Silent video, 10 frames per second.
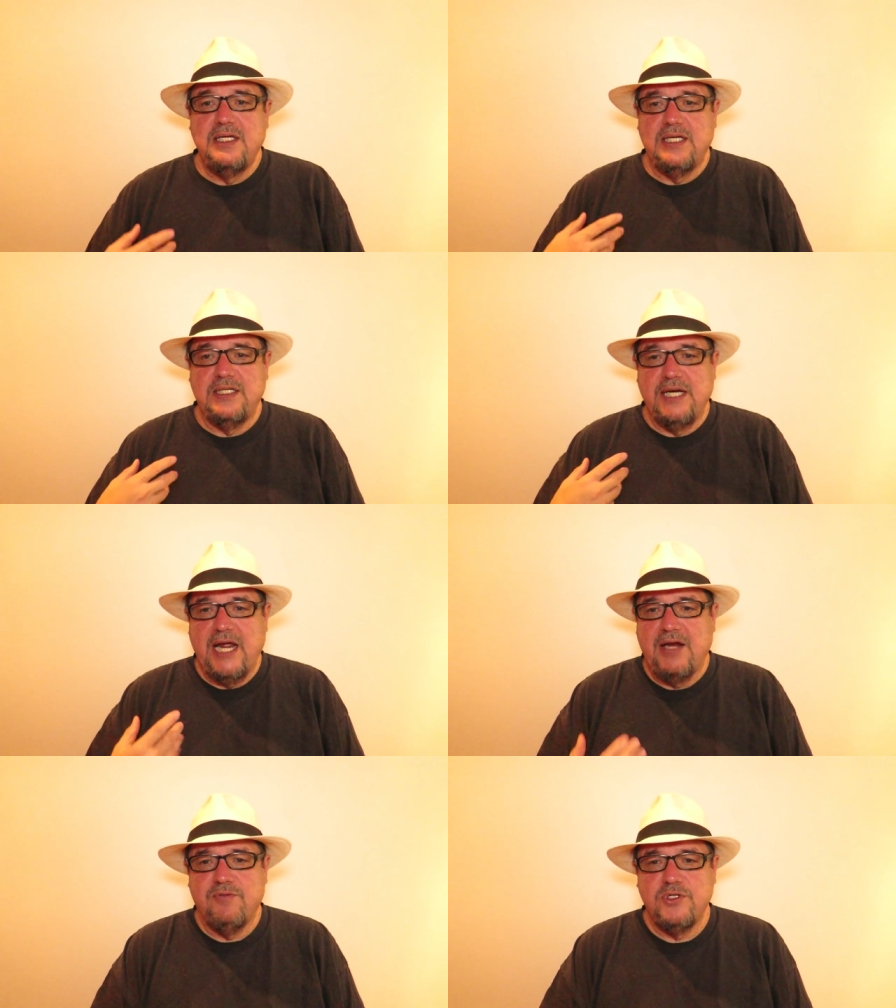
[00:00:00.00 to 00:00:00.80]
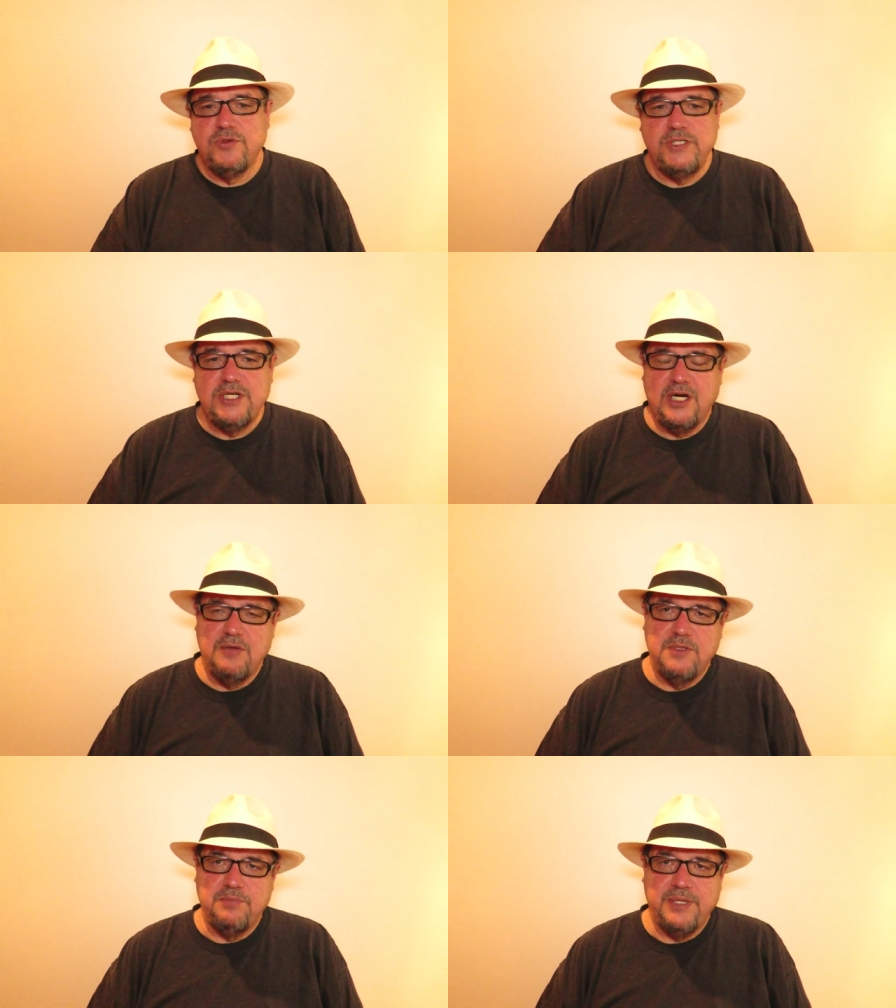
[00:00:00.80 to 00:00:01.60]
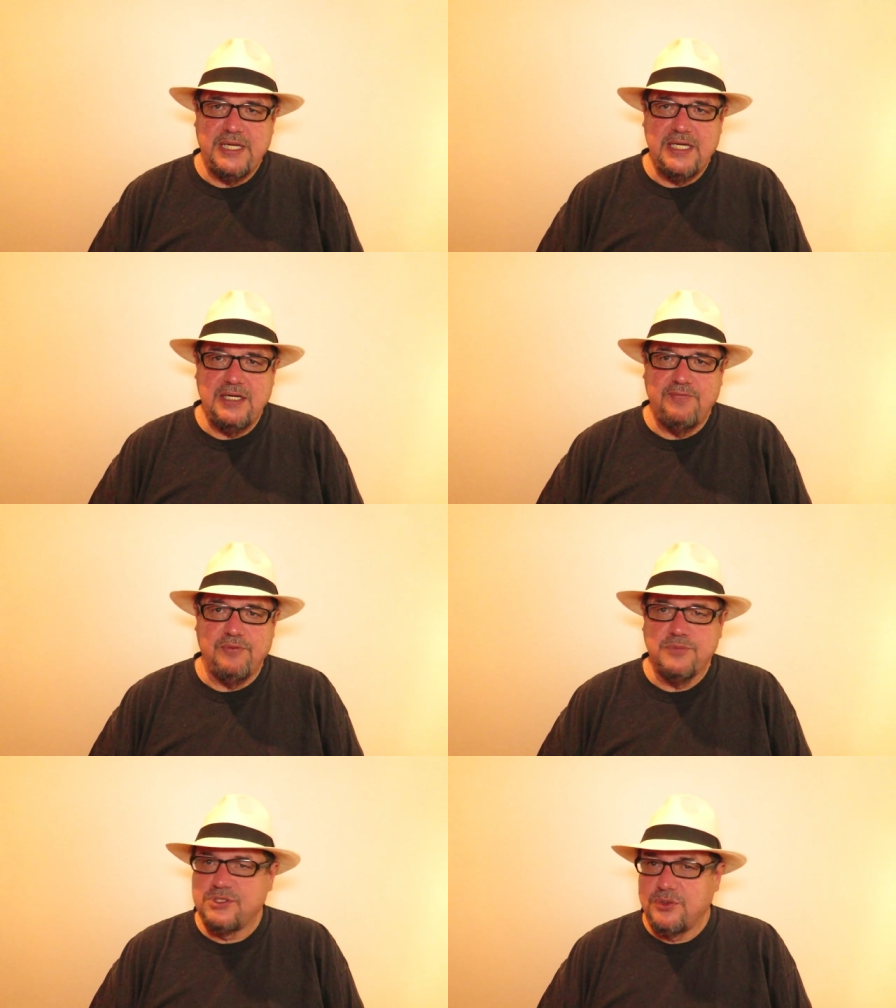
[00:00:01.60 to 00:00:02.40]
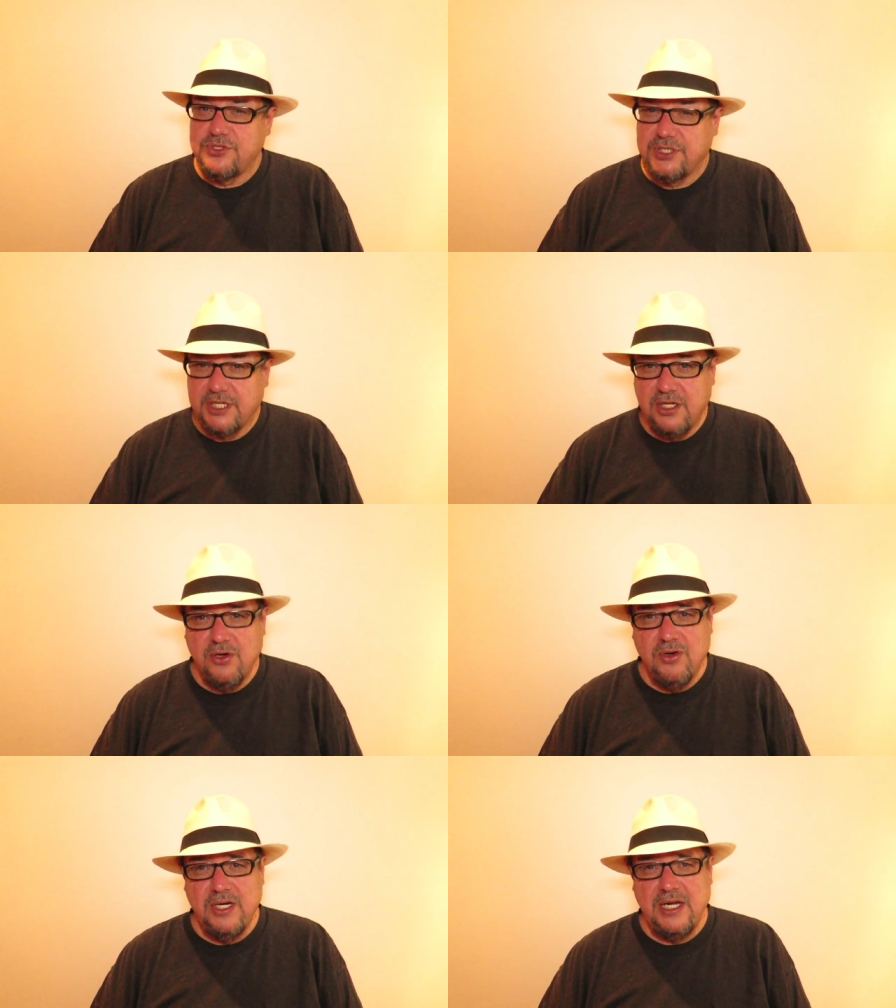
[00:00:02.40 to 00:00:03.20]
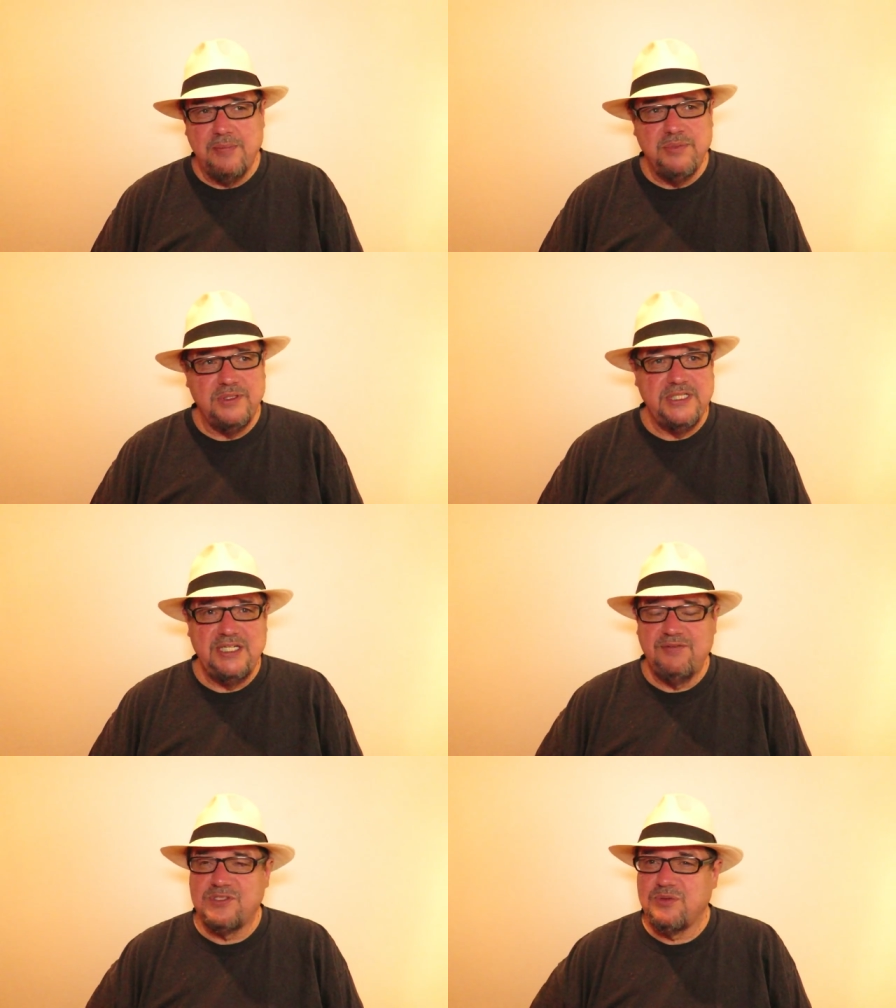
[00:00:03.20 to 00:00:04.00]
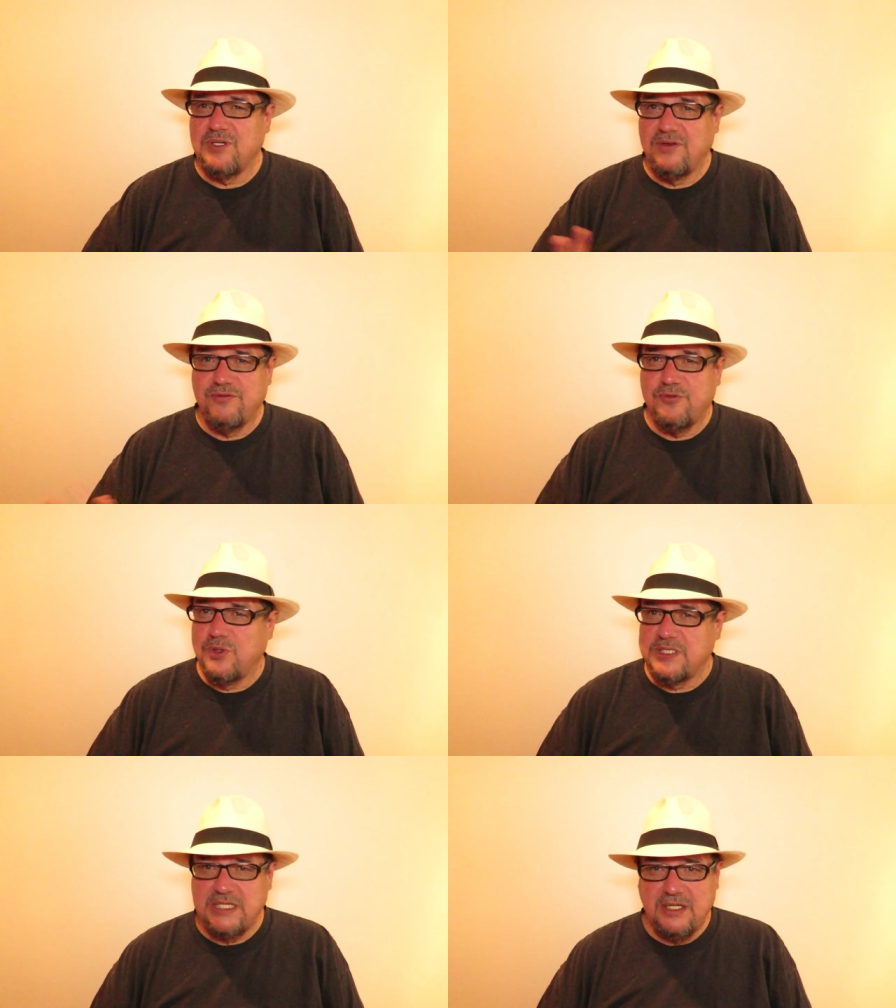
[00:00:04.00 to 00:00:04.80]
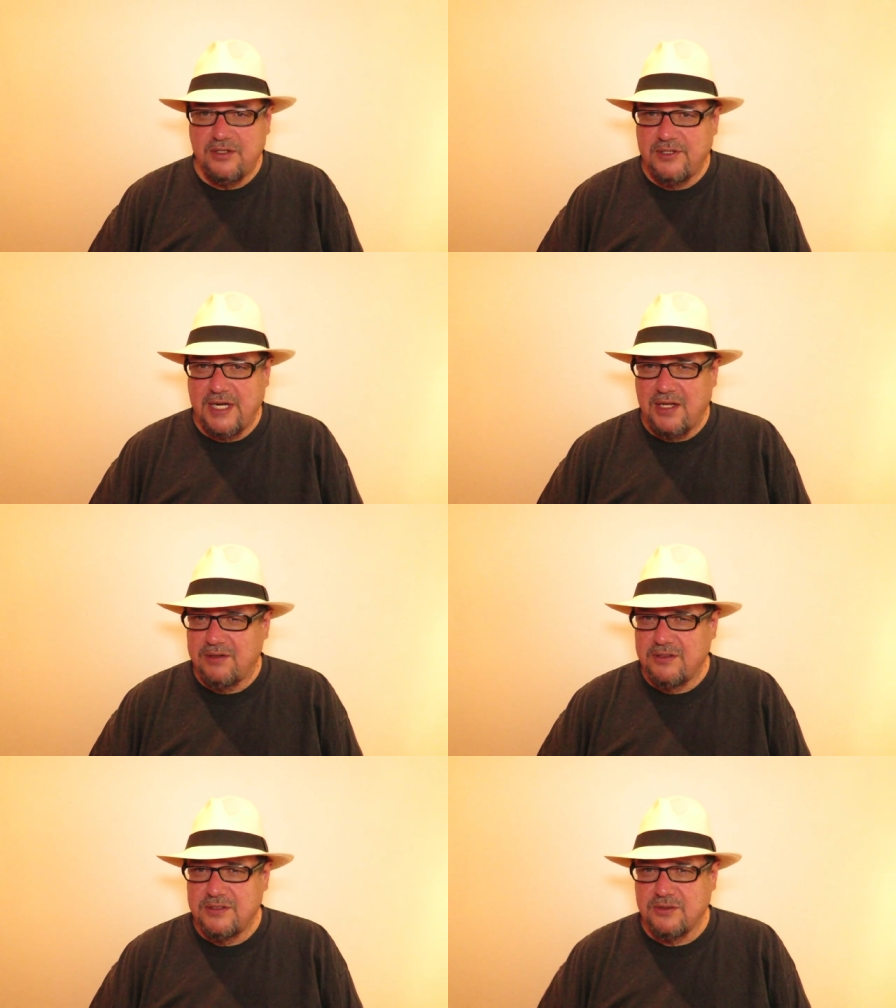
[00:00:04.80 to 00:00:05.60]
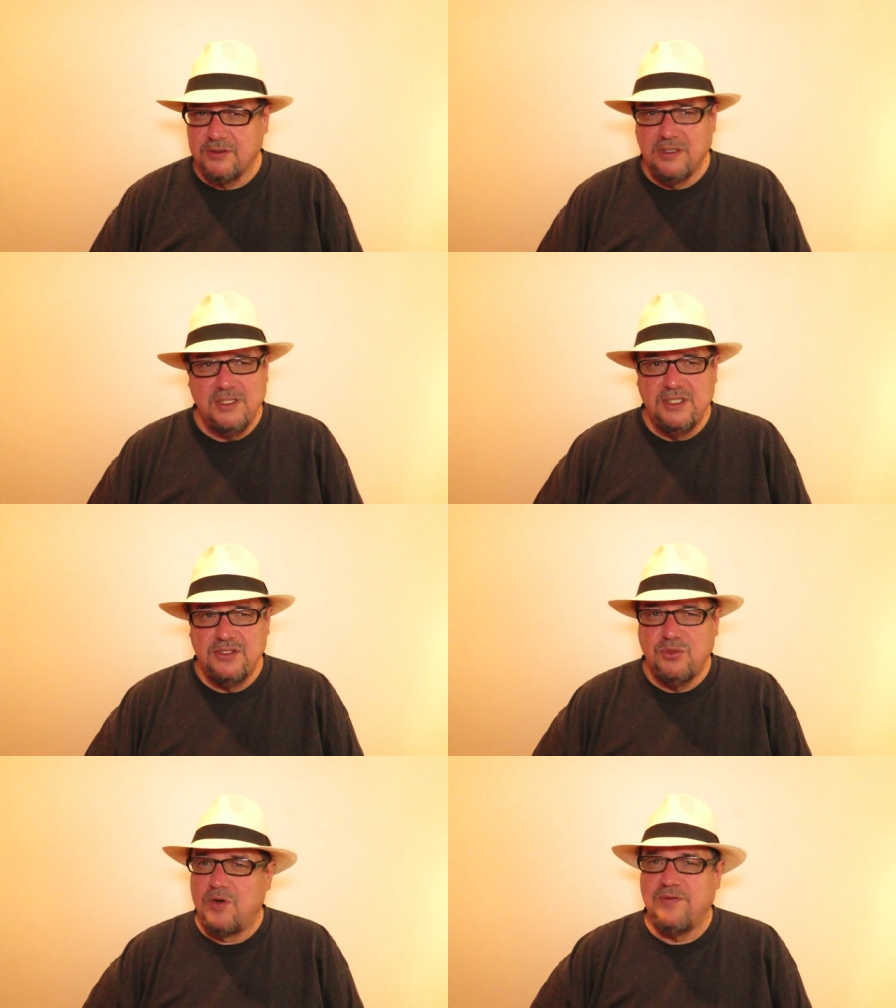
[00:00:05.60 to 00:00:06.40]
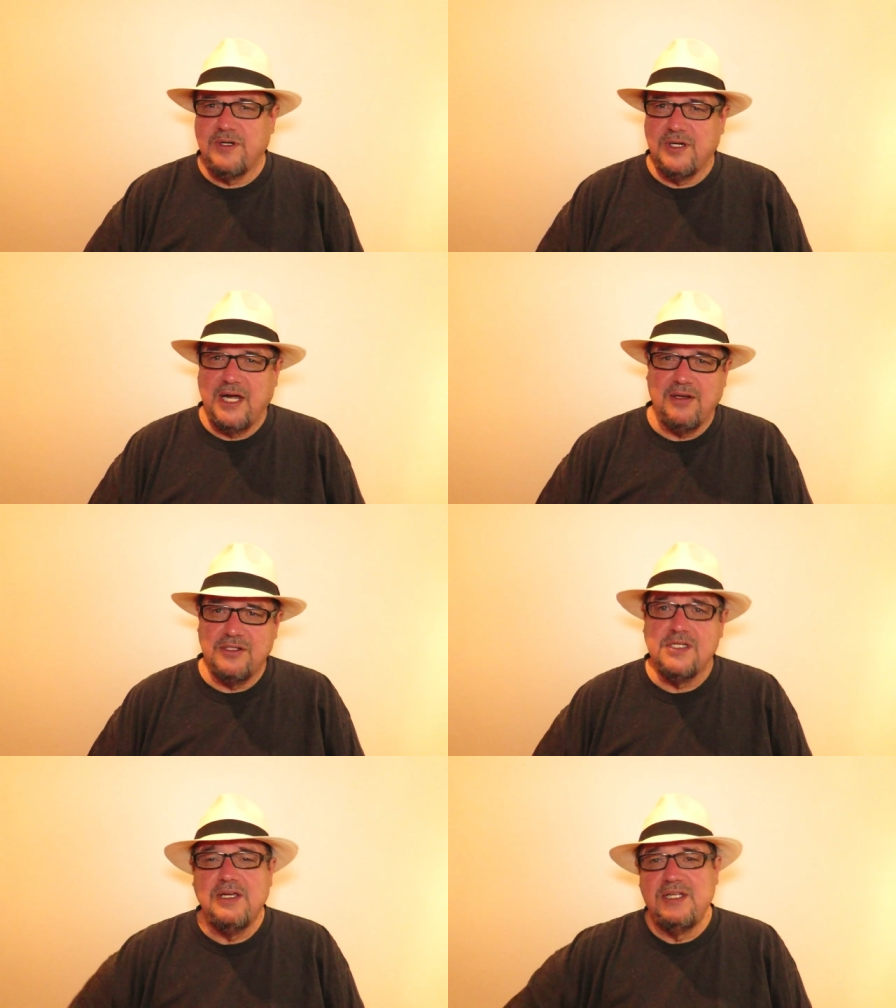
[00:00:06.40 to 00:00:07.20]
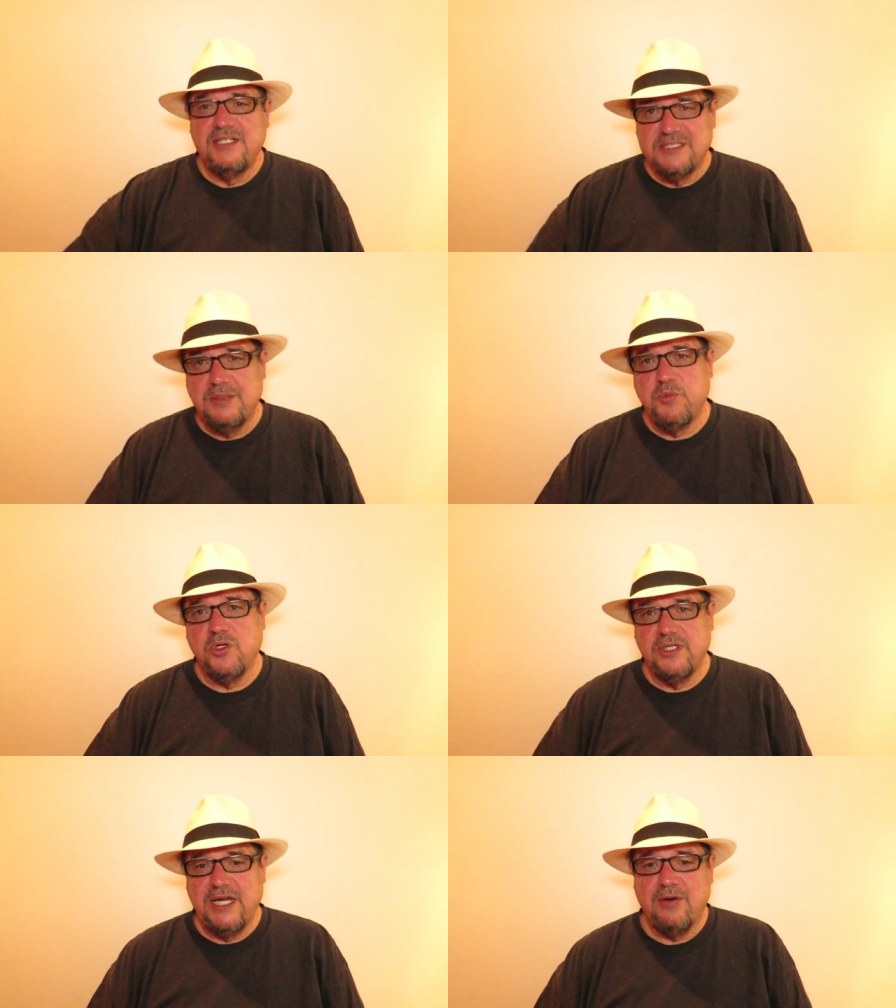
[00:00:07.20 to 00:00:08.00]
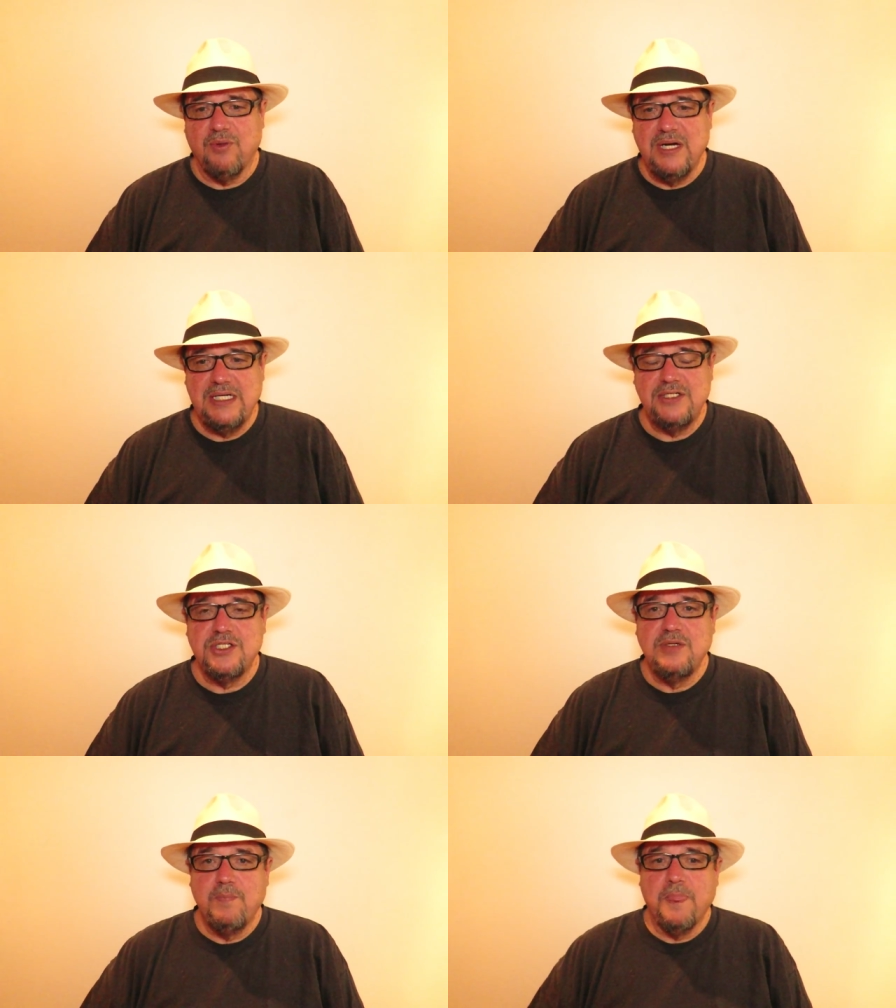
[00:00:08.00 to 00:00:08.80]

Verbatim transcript: and the average retirement pay from Social Security, I believe, is around $1,400 or $1,200, somewhere in that range,